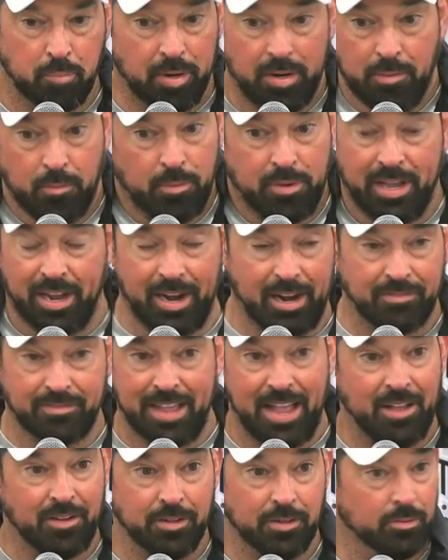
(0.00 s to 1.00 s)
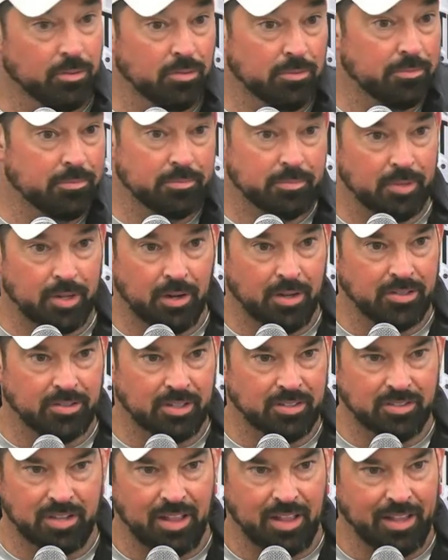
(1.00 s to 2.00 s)
we got enough talent in the room. You know,
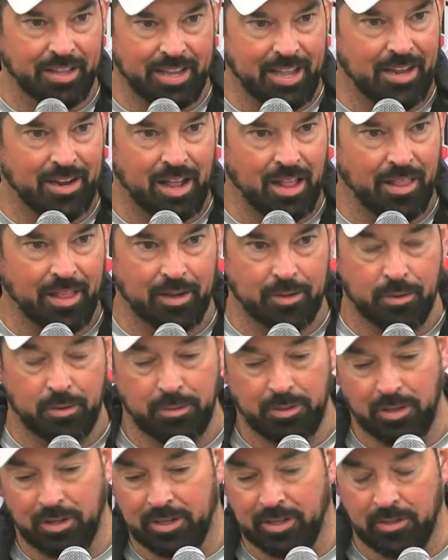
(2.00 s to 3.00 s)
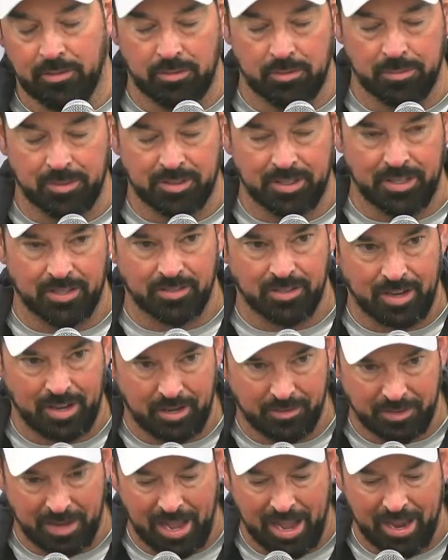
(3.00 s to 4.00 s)
it's not, again, not like, well, we look in the room and say there's not
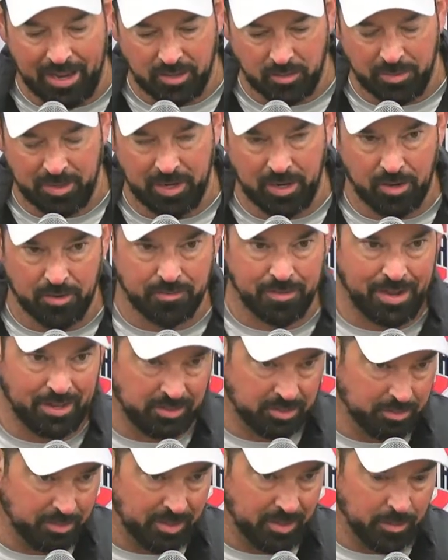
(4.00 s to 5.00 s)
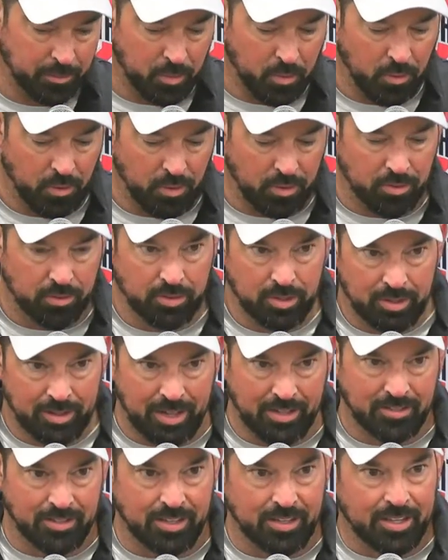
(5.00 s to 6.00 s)
enough guys. We got to go find somebody in the portal.
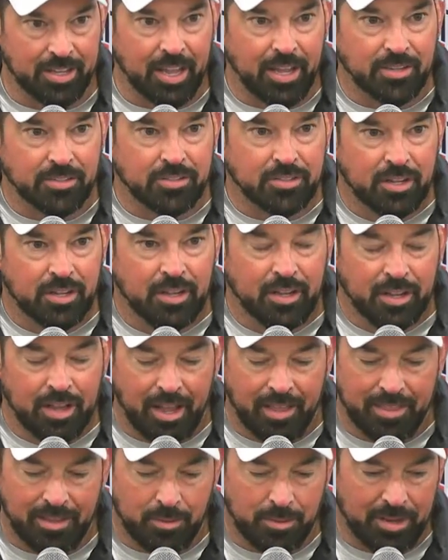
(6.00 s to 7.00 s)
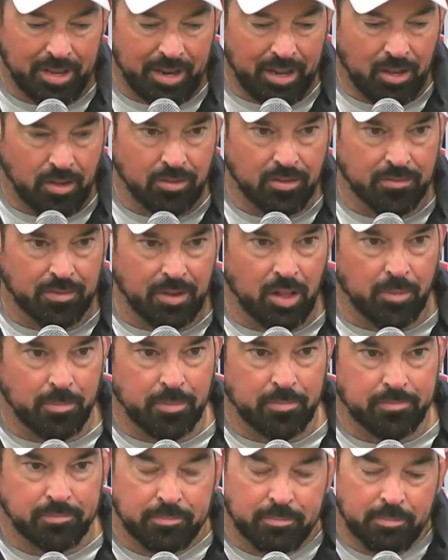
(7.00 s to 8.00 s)
That's not the case. I think we got to go develop
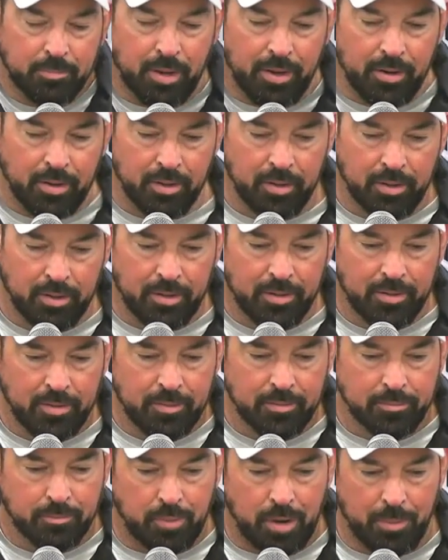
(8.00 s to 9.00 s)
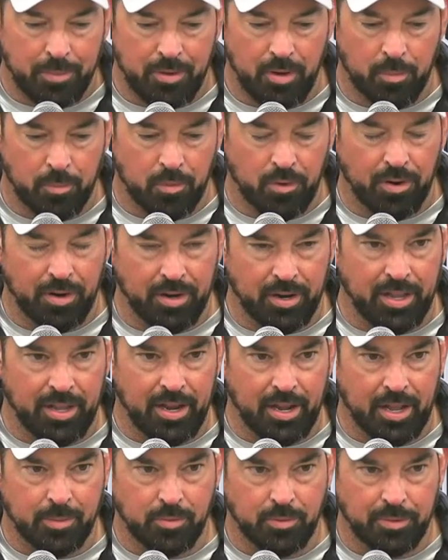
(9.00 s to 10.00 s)
them. But probably no more here again
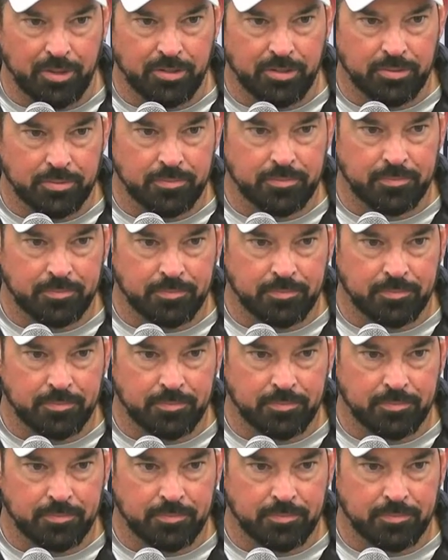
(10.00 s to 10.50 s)
in a couple of weeks.